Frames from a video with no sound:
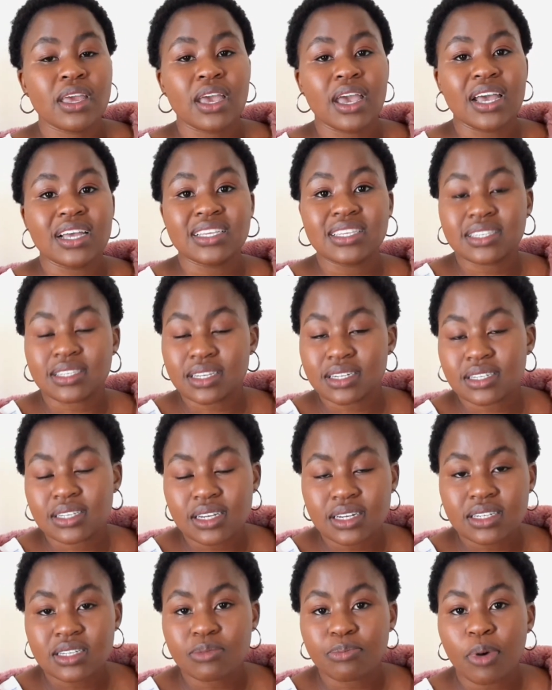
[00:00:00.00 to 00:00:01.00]
a
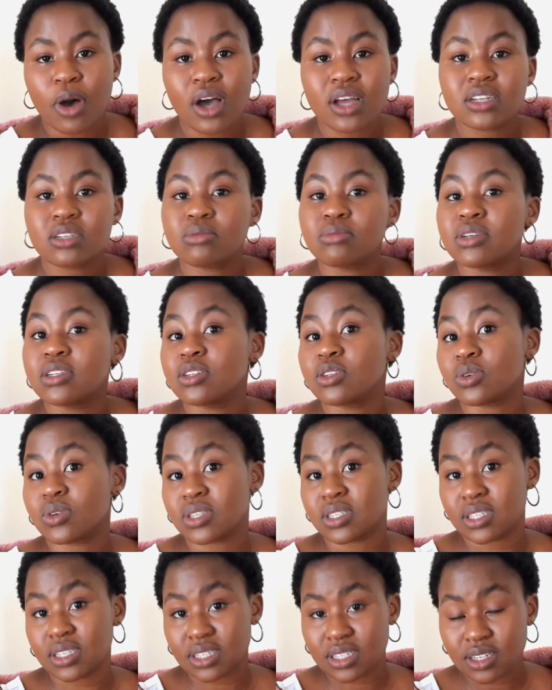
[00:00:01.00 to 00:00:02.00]
certain department or
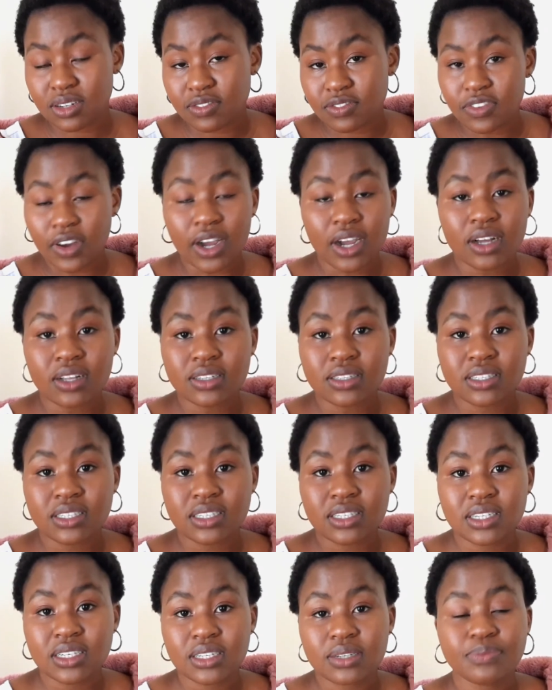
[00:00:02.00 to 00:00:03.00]
certain
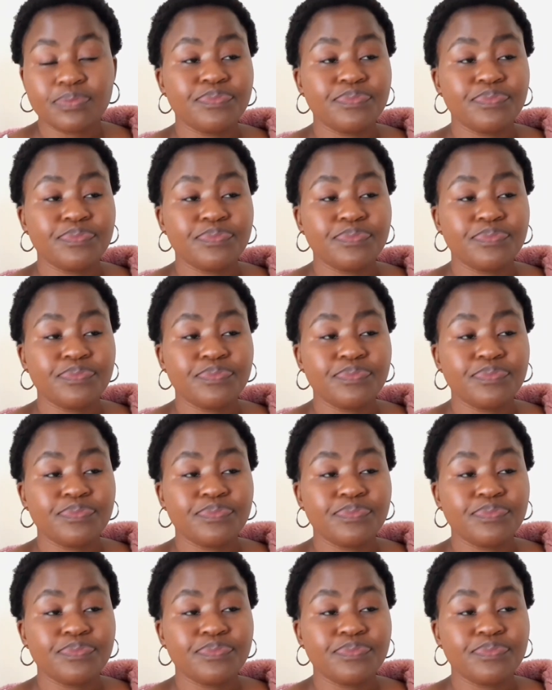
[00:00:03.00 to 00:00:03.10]
faculty.